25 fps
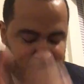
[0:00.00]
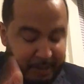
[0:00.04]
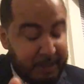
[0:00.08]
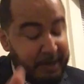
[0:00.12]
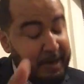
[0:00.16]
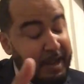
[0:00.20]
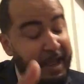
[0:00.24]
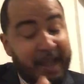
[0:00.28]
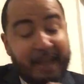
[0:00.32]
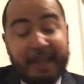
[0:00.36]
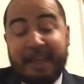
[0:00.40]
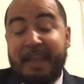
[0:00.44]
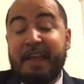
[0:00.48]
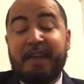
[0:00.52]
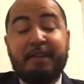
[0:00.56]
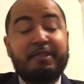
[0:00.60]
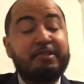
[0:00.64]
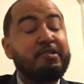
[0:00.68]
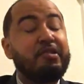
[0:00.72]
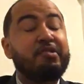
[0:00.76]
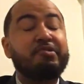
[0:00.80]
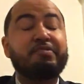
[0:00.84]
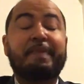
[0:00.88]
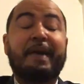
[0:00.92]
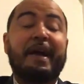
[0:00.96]
then I
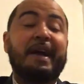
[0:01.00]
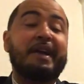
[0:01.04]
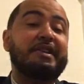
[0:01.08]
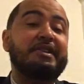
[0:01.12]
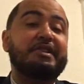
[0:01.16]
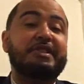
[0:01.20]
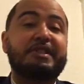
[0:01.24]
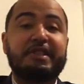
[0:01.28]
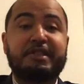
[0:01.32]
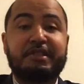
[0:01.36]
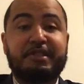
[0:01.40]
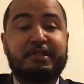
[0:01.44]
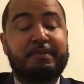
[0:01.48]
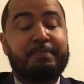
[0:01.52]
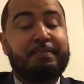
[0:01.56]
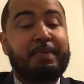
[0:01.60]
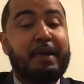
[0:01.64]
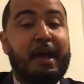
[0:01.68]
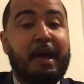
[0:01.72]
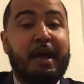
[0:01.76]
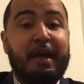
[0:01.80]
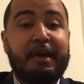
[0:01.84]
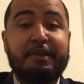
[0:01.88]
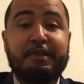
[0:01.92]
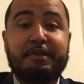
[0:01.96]
can't go back and change the
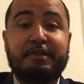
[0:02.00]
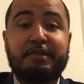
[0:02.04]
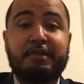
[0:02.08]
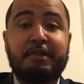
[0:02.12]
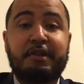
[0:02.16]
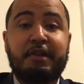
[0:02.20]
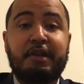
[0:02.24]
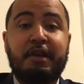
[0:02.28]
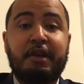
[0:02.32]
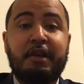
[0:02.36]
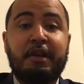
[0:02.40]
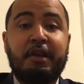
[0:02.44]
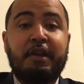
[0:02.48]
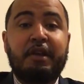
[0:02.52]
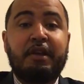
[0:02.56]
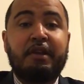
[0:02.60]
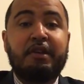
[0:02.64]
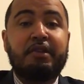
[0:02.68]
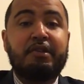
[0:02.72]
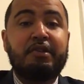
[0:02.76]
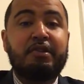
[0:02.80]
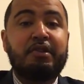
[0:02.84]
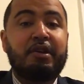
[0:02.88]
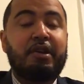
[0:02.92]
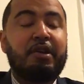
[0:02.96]
past,
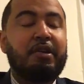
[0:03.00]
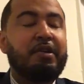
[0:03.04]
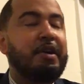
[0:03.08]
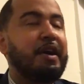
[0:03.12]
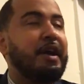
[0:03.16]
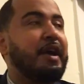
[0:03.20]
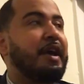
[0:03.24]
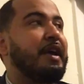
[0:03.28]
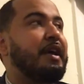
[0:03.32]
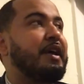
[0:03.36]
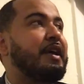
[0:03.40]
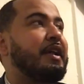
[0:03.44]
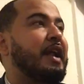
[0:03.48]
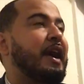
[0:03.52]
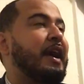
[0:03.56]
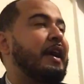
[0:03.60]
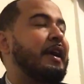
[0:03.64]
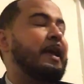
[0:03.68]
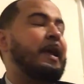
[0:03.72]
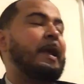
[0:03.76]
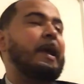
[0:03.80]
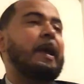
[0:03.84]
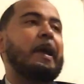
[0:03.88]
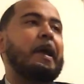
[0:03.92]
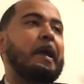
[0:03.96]
you know, and I
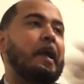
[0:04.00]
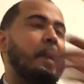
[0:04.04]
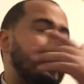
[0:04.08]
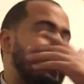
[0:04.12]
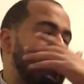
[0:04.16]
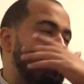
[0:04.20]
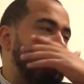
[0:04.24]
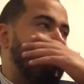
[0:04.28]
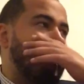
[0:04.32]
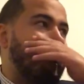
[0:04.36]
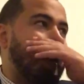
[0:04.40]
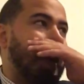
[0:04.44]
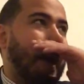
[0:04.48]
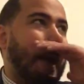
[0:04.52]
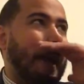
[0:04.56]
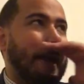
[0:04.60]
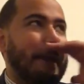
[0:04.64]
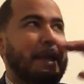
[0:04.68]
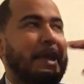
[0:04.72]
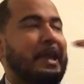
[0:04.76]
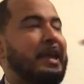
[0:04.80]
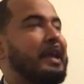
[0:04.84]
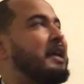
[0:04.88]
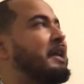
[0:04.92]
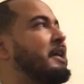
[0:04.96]
can't, you know, I
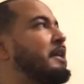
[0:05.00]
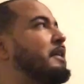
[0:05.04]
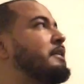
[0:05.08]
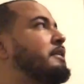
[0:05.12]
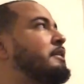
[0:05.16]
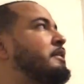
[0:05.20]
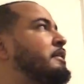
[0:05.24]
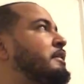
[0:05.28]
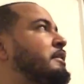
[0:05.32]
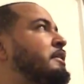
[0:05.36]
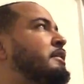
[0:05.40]
can't,